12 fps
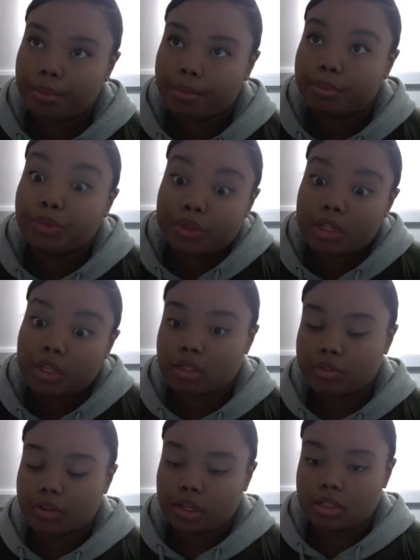music is
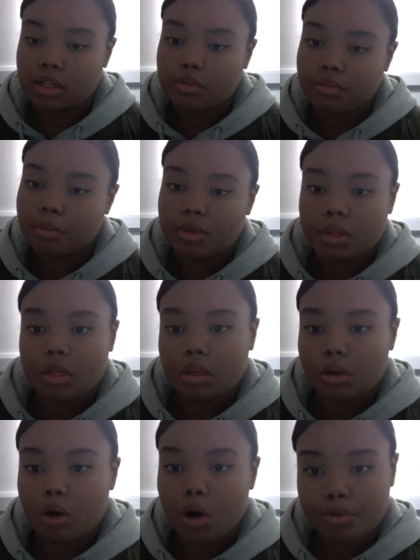effective within
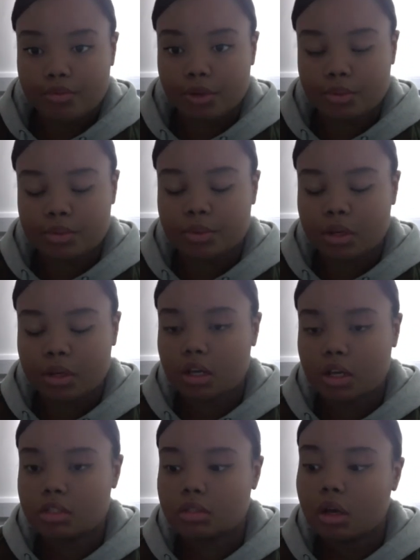horror films,
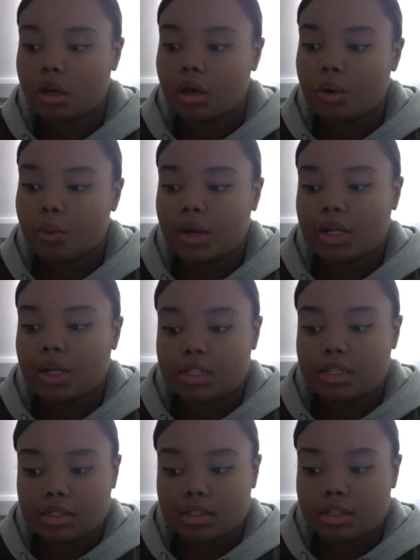because when
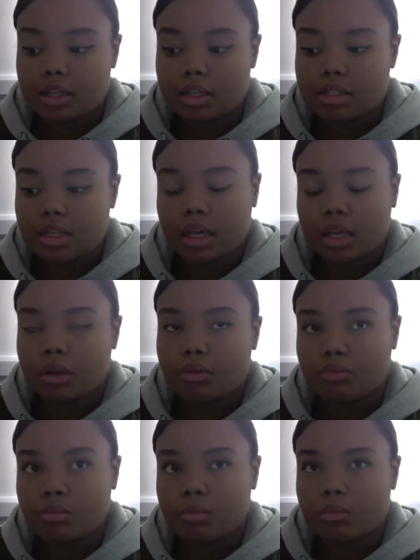listening to this, it
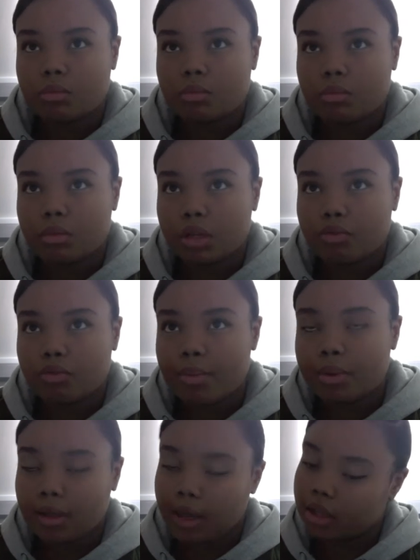
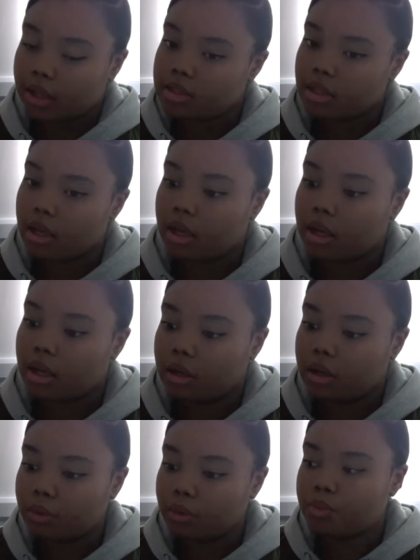replicates a
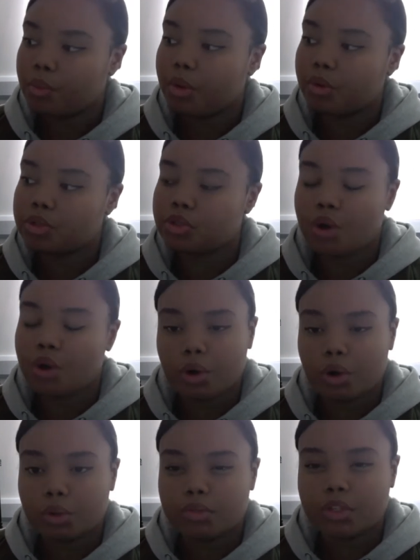almost
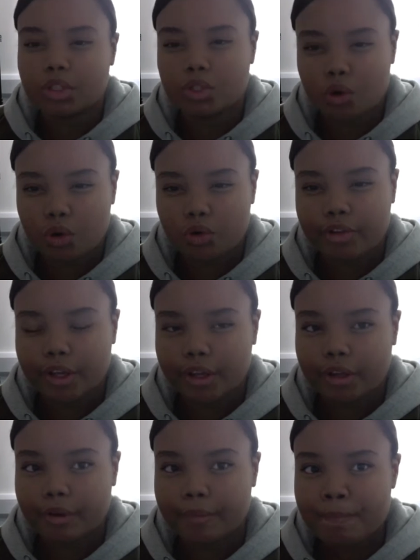old
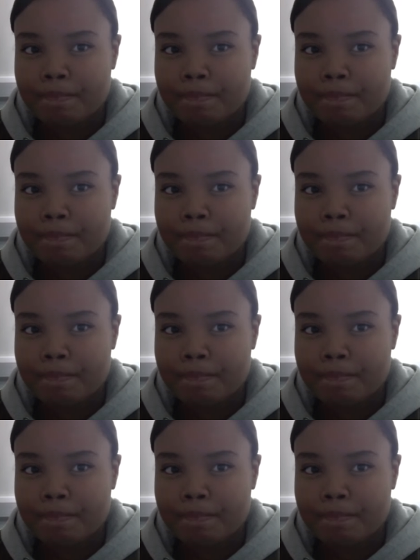Victorian